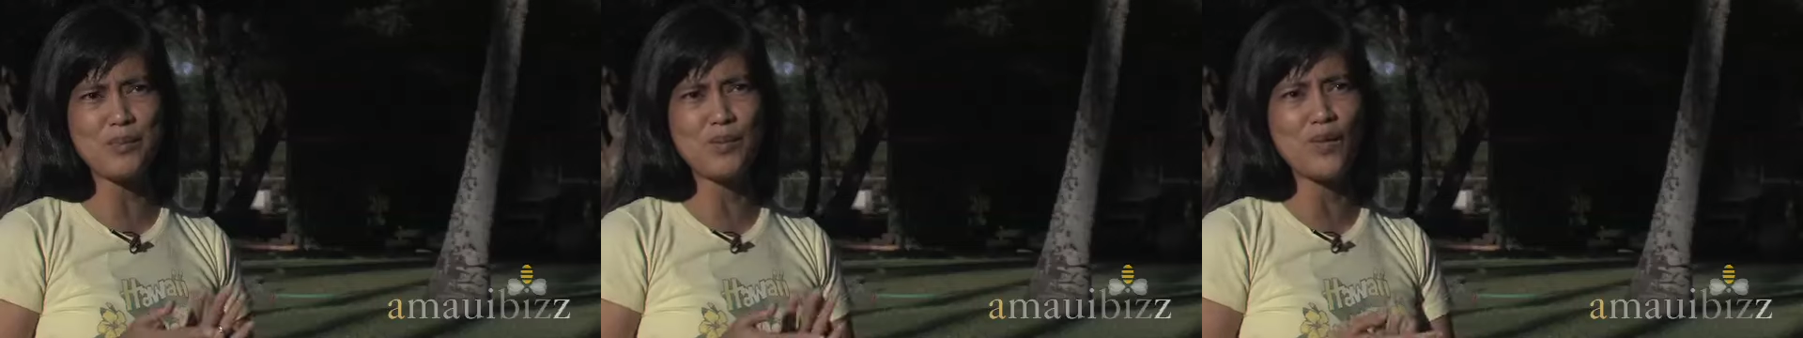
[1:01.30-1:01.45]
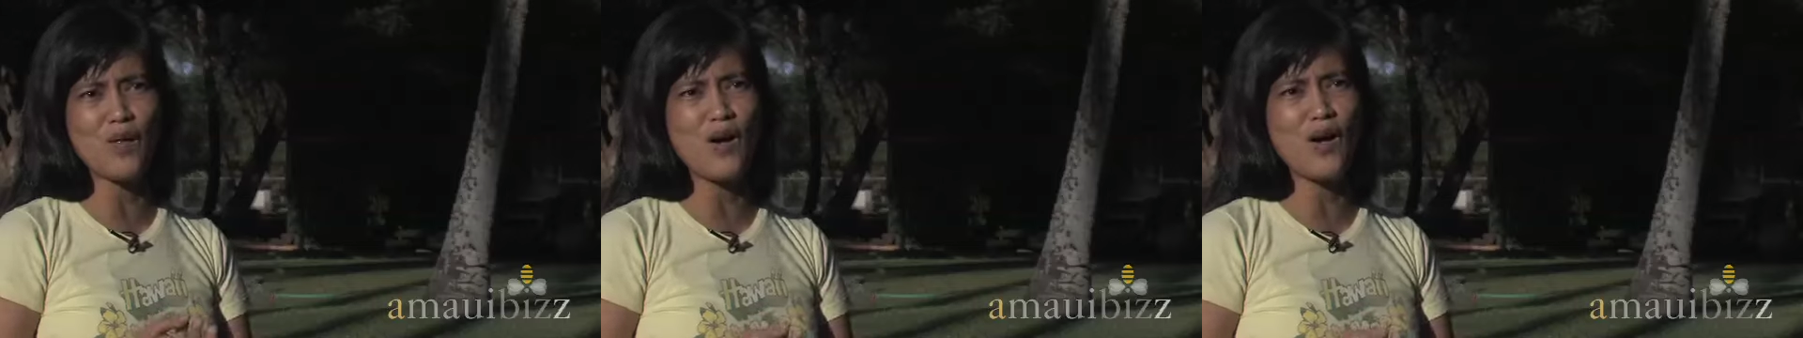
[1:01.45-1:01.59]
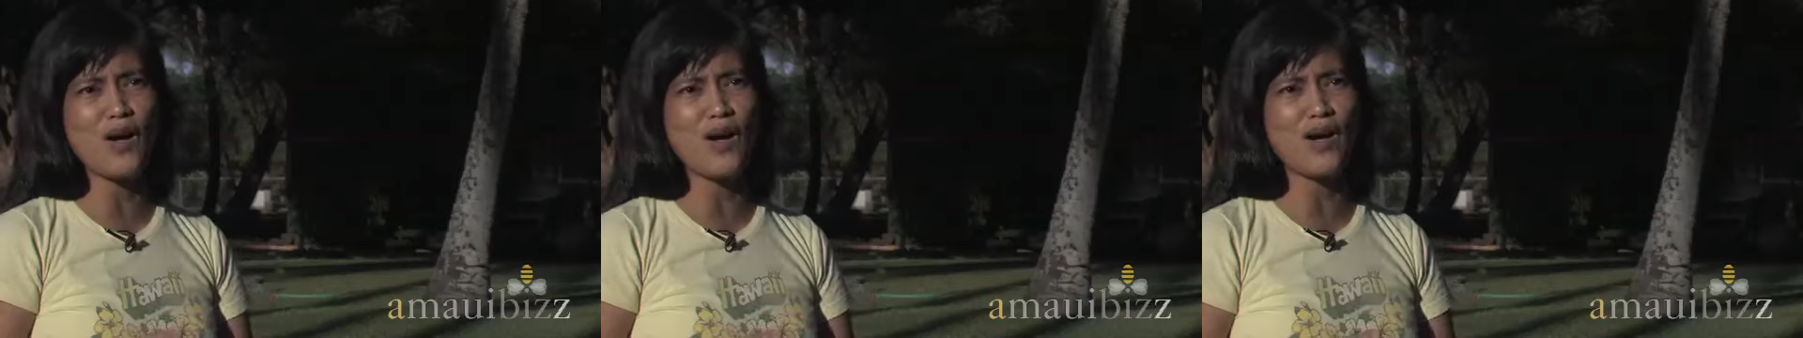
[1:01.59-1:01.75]

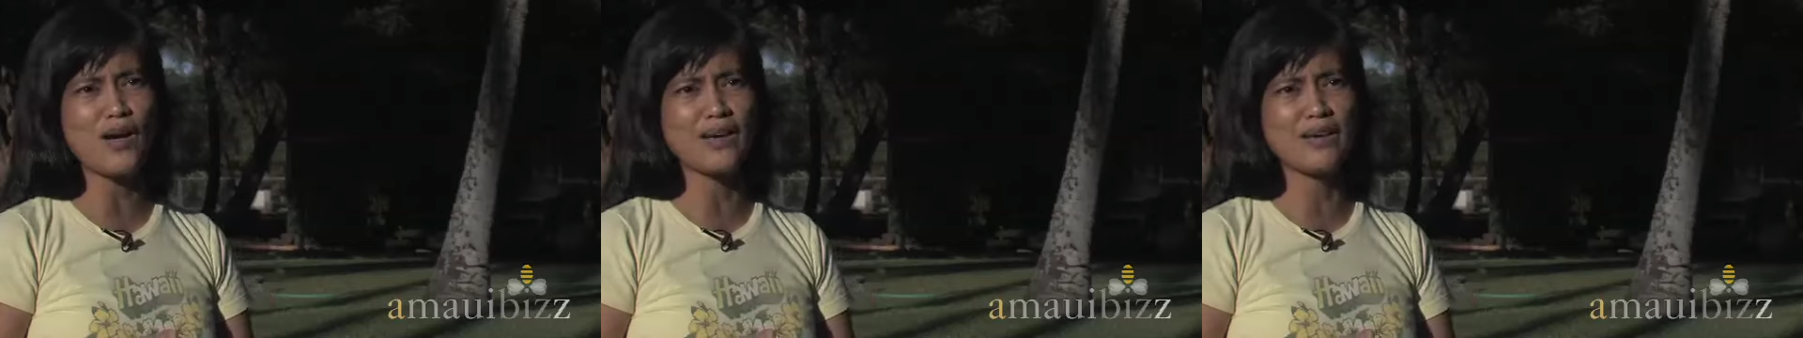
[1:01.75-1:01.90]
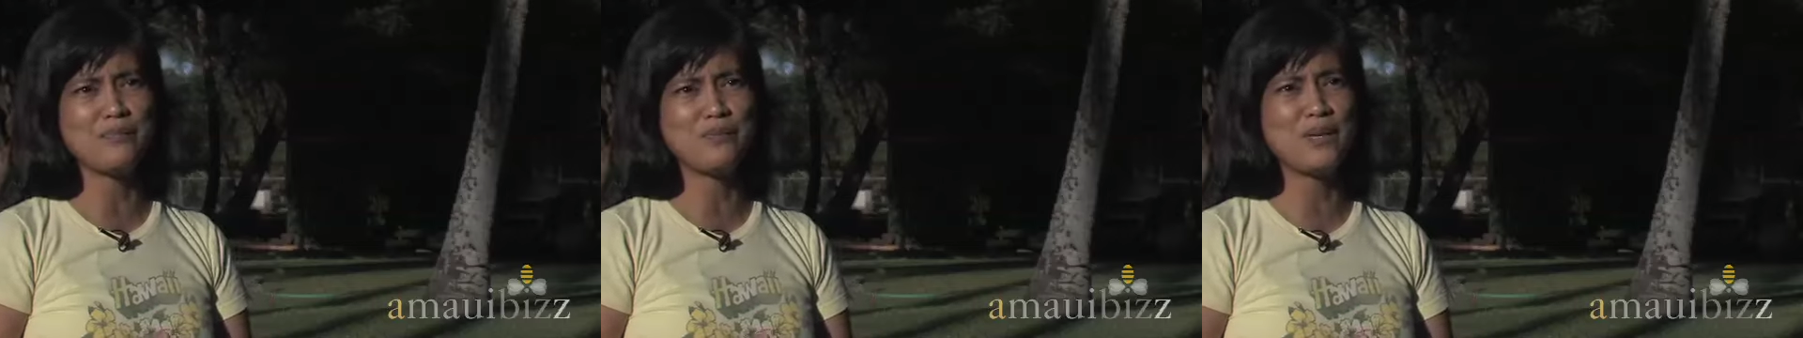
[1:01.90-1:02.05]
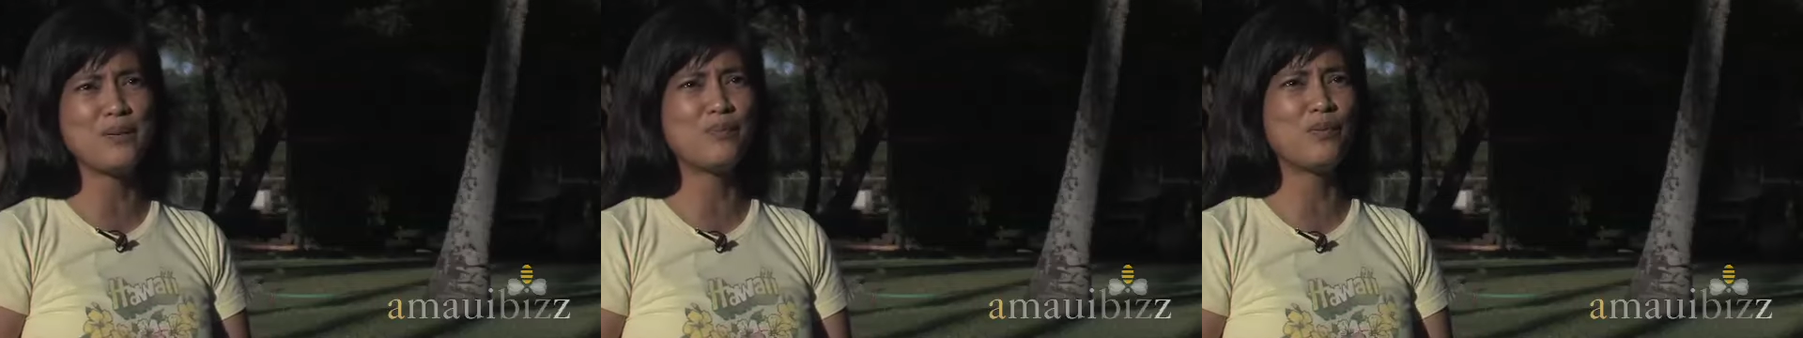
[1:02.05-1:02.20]

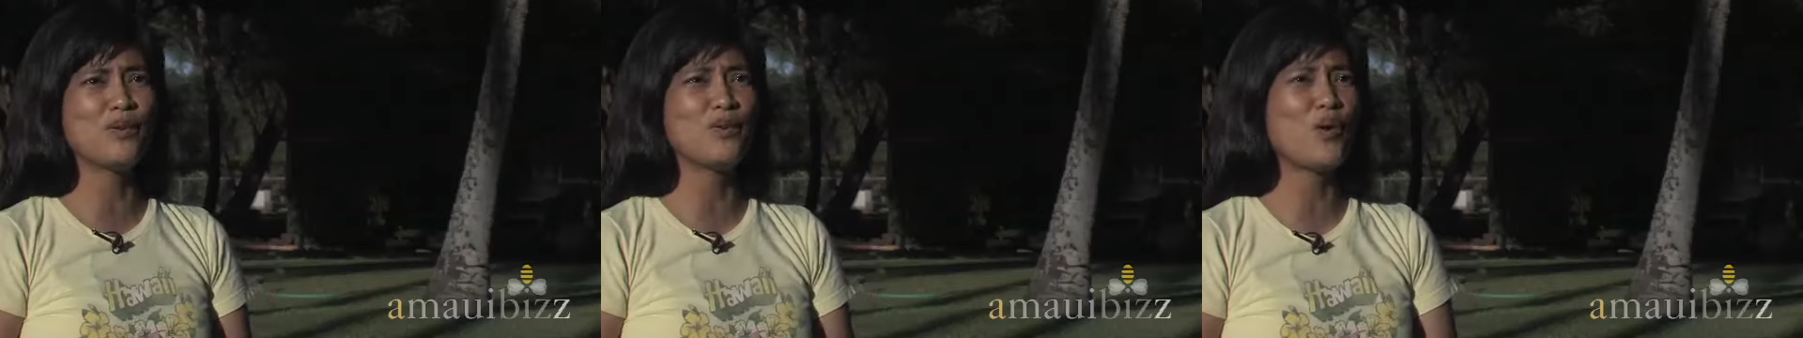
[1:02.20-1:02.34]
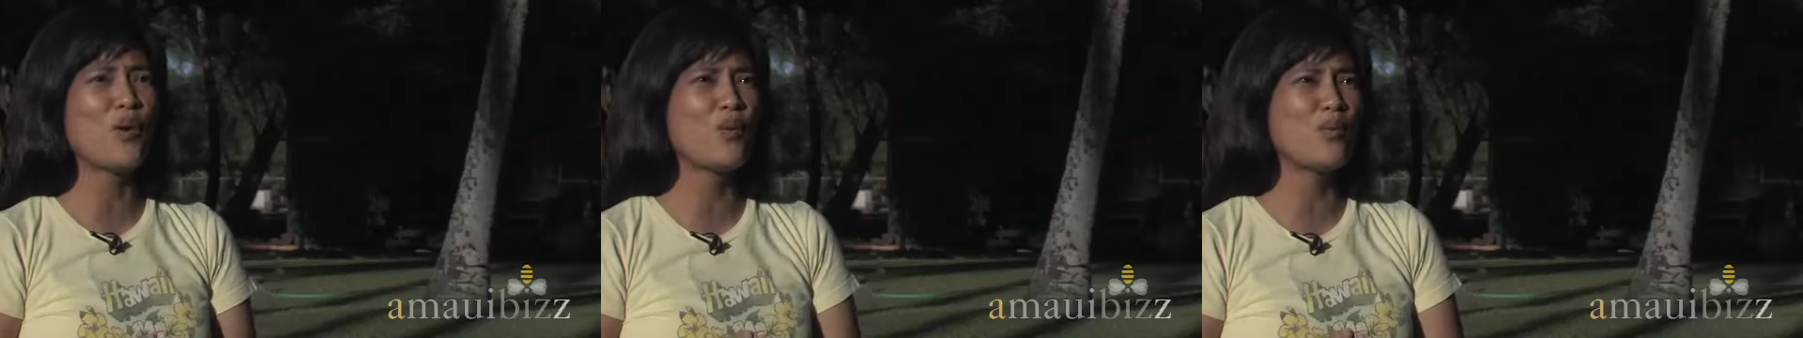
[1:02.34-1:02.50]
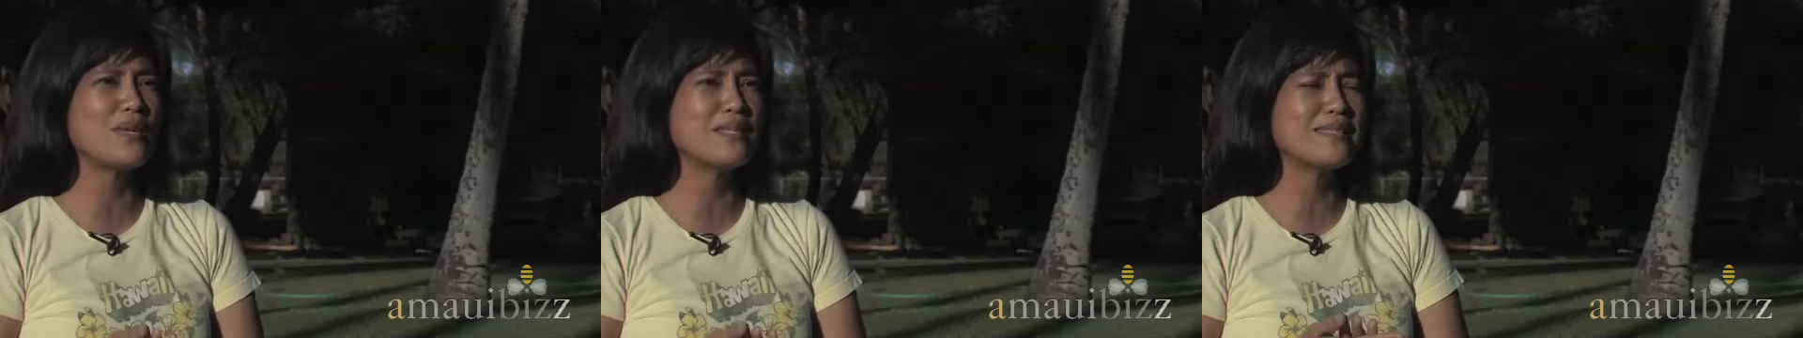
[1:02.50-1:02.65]
blog, people
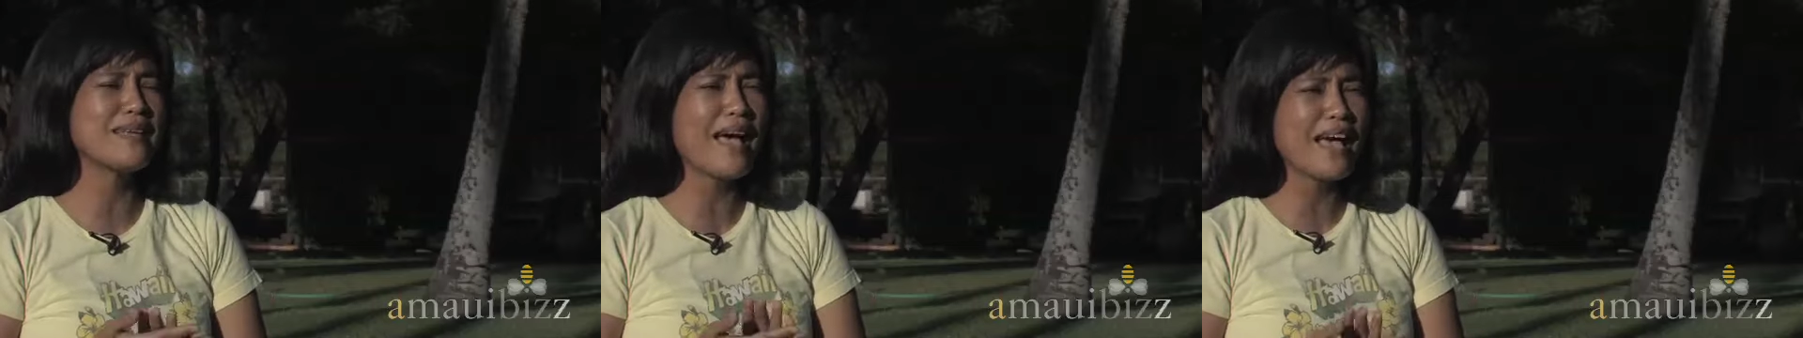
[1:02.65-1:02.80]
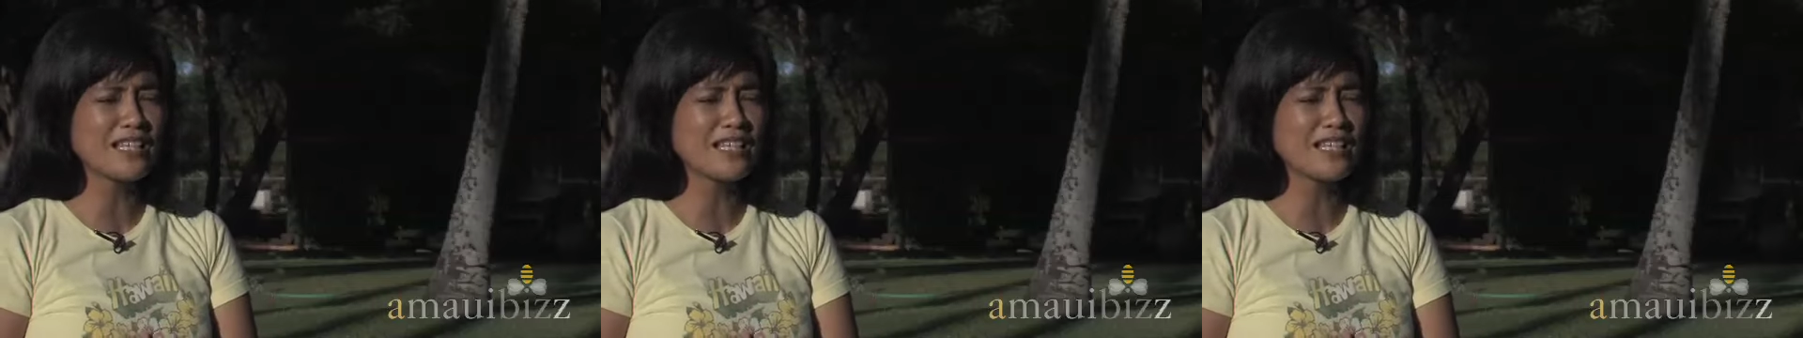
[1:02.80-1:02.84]
always